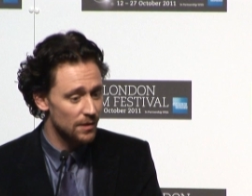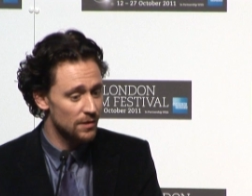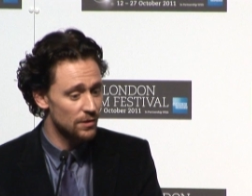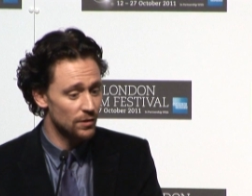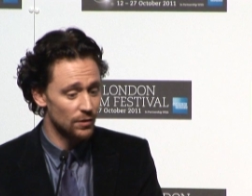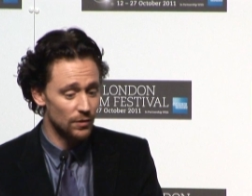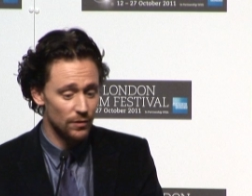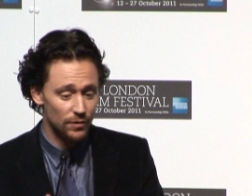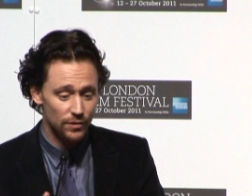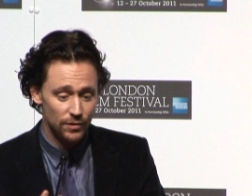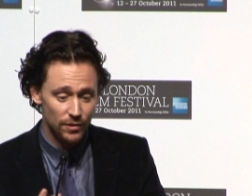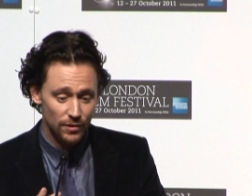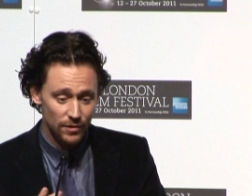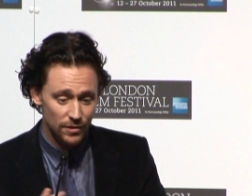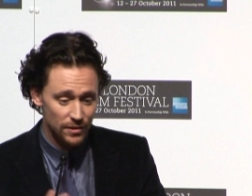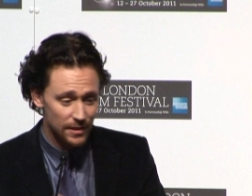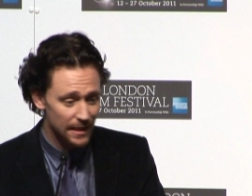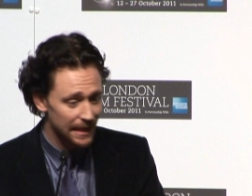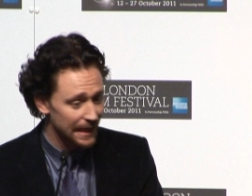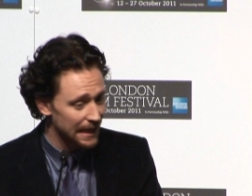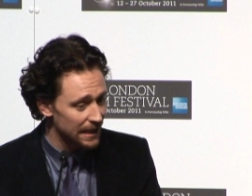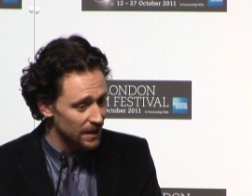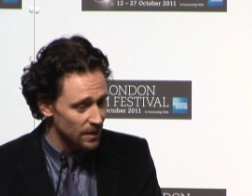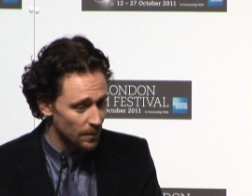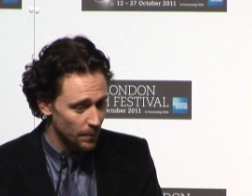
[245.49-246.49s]
to
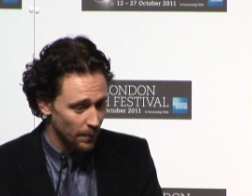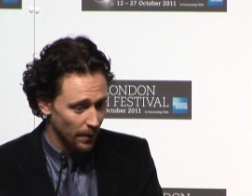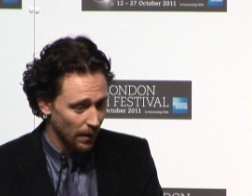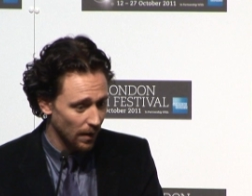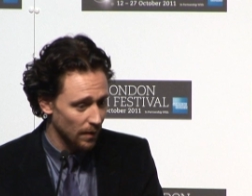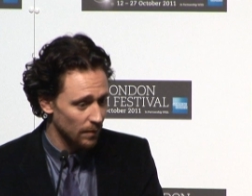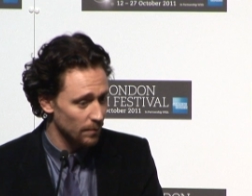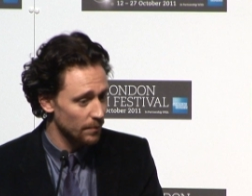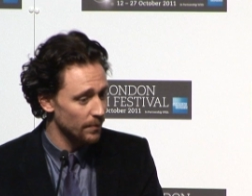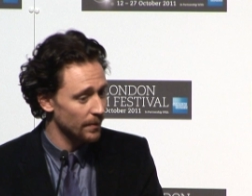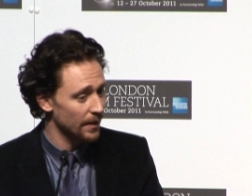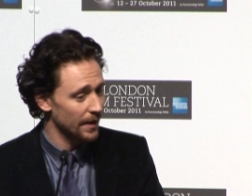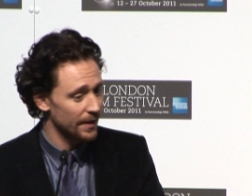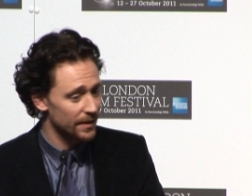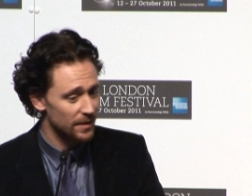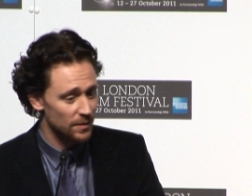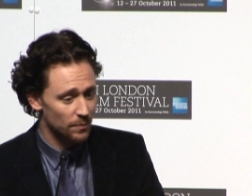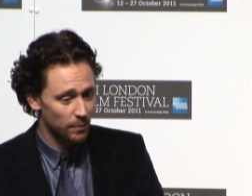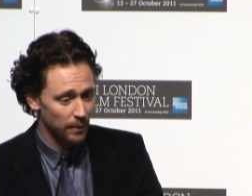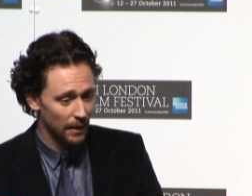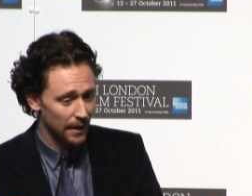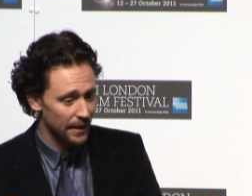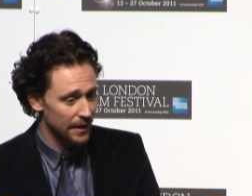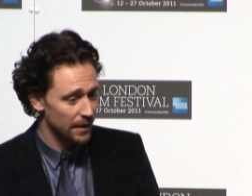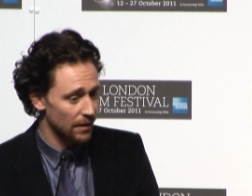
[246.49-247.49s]
sing in the pub and to
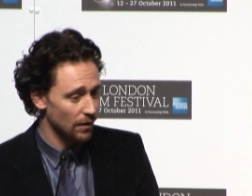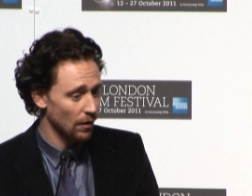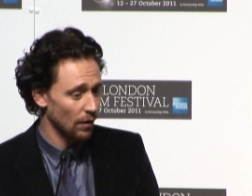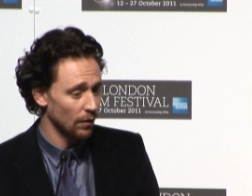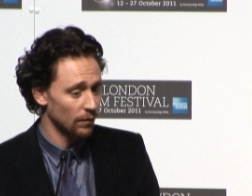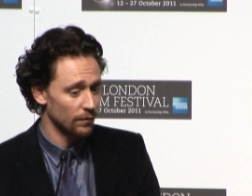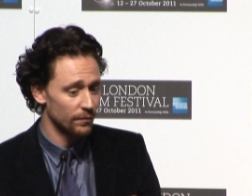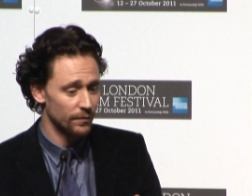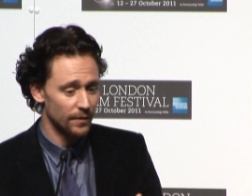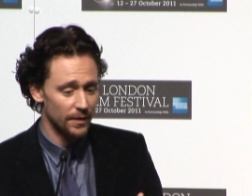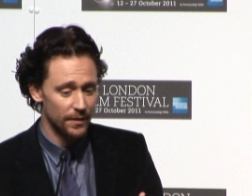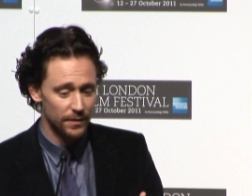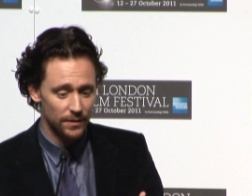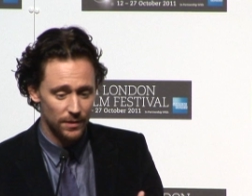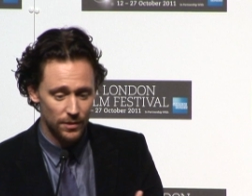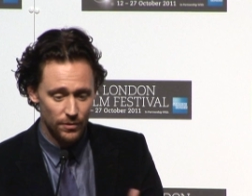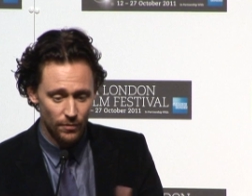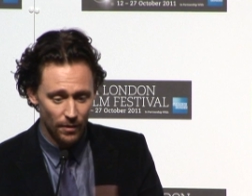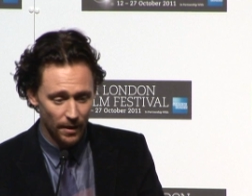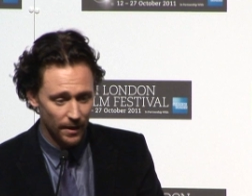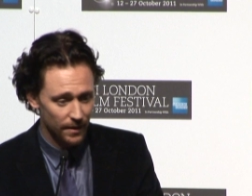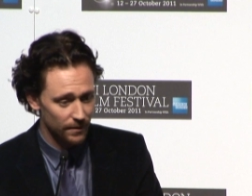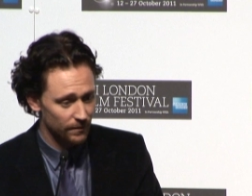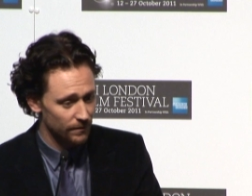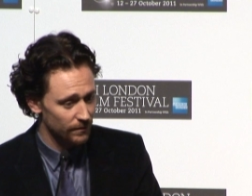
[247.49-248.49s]
play golf and to
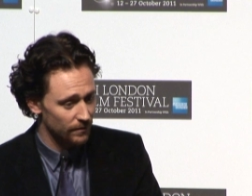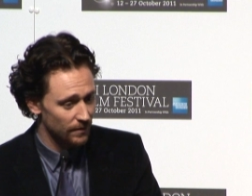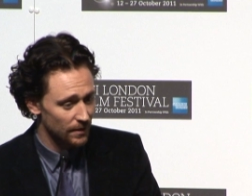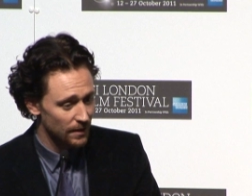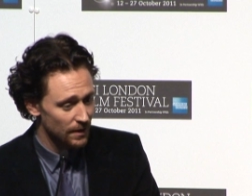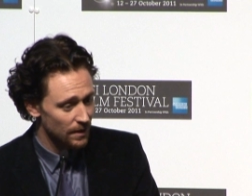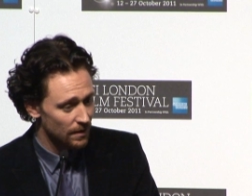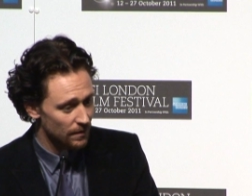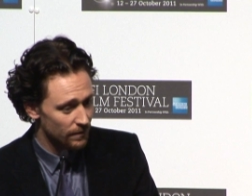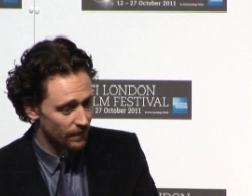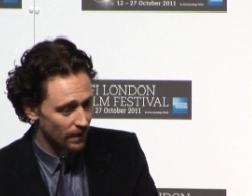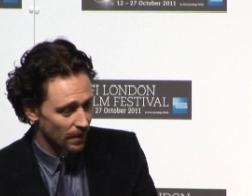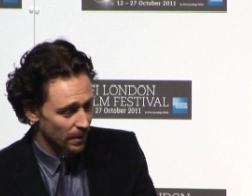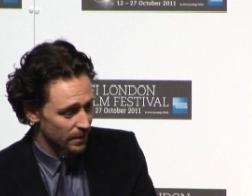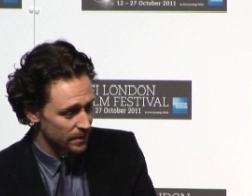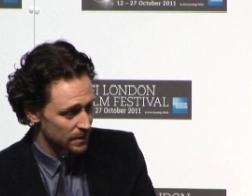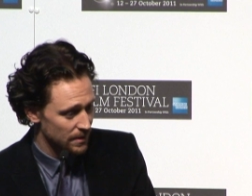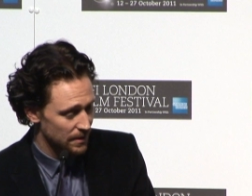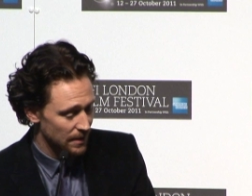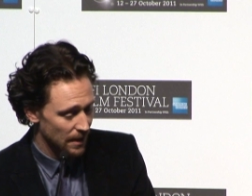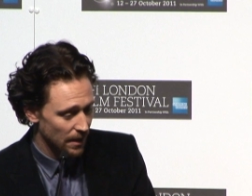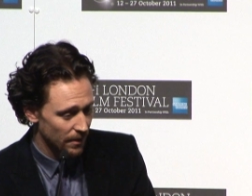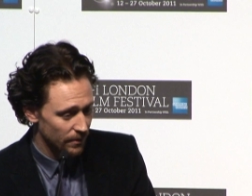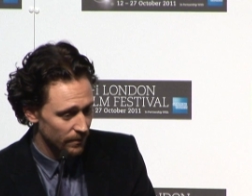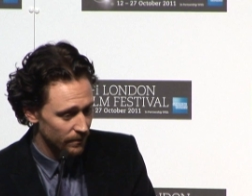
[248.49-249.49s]
drive
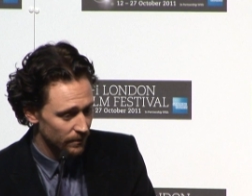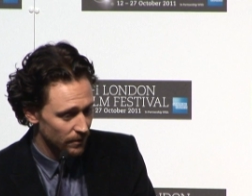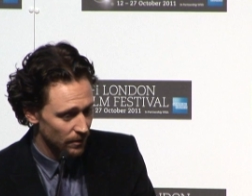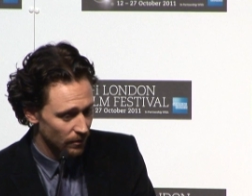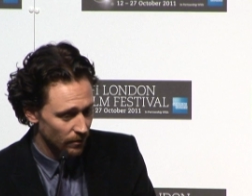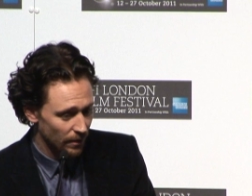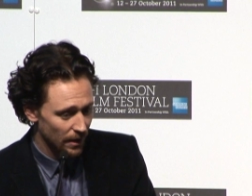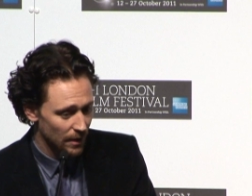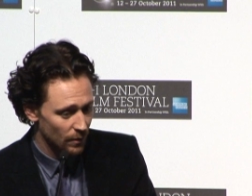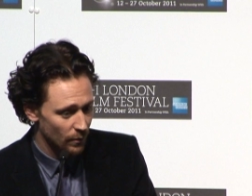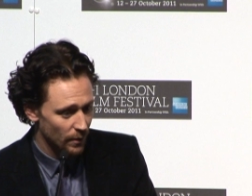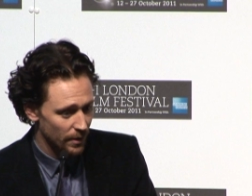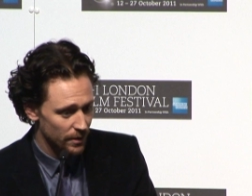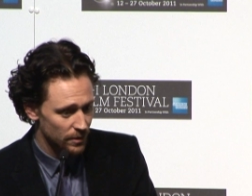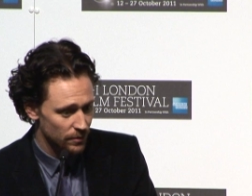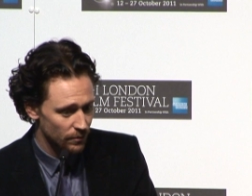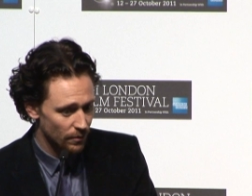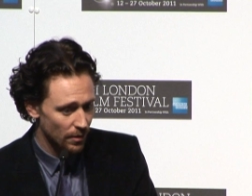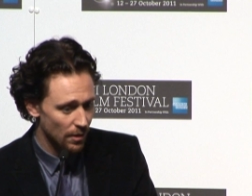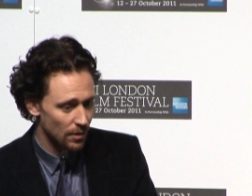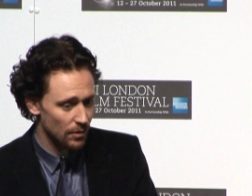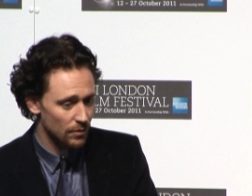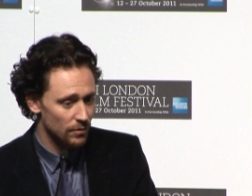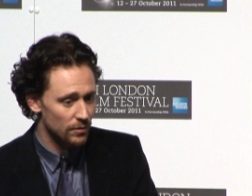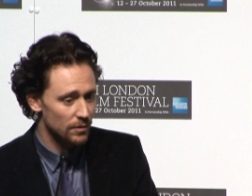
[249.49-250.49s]
fast down the Great West
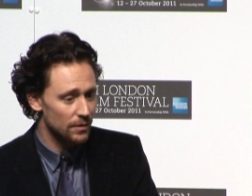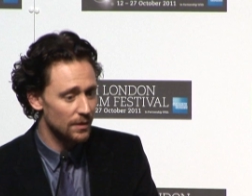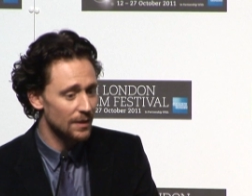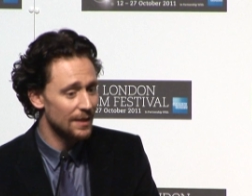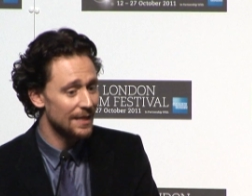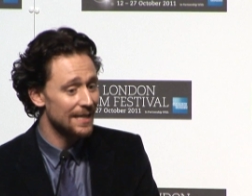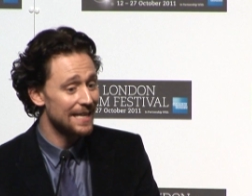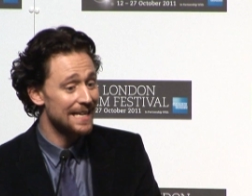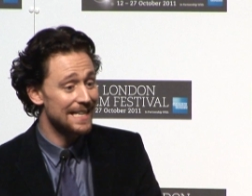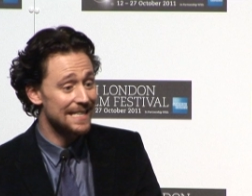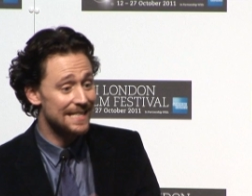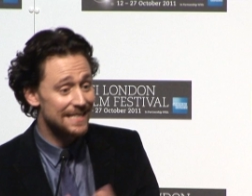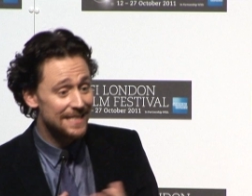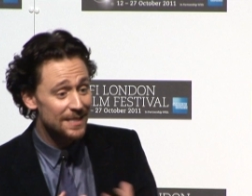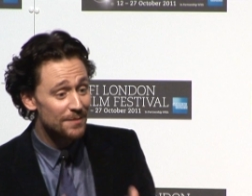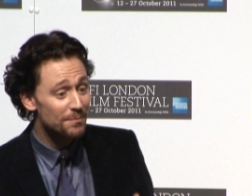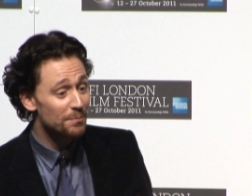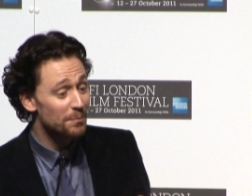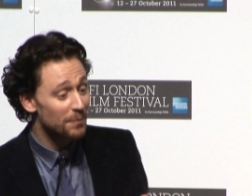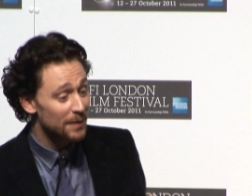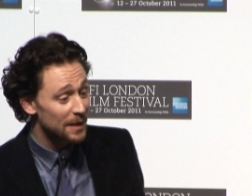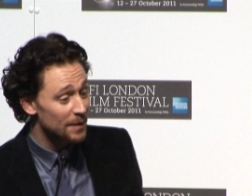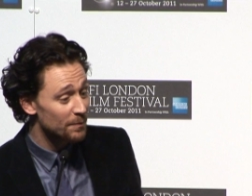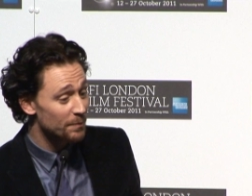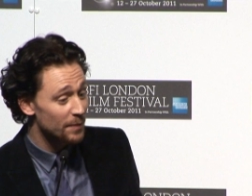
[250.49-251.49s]
Road,
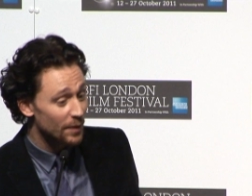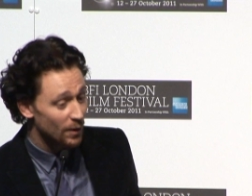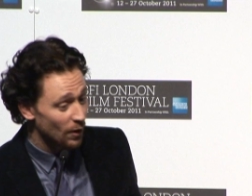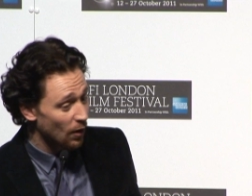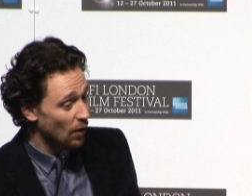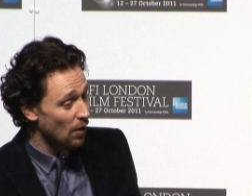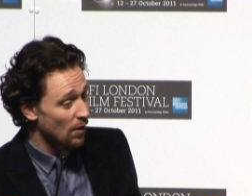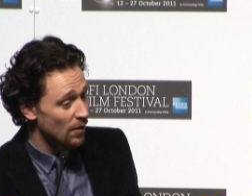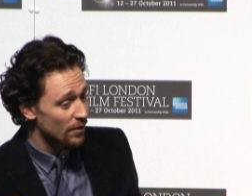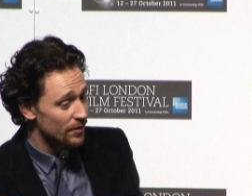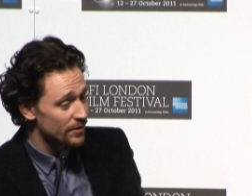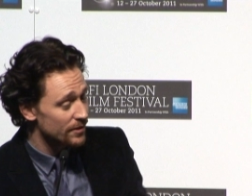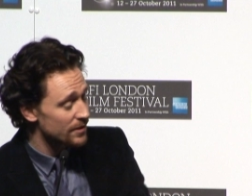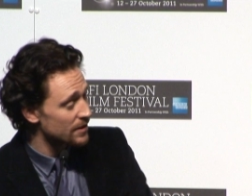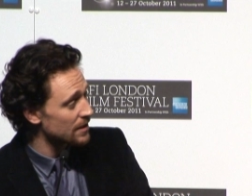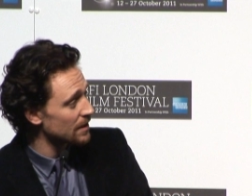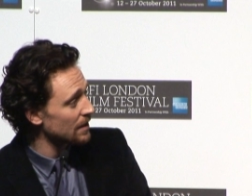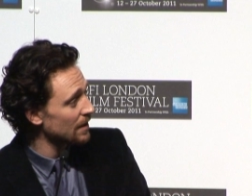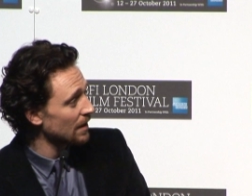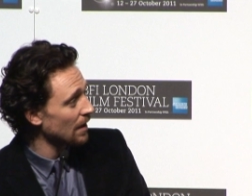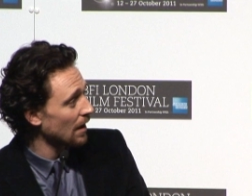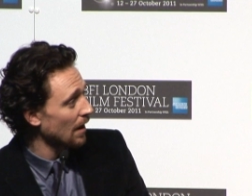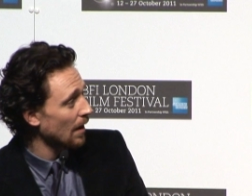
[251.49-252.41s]
simply because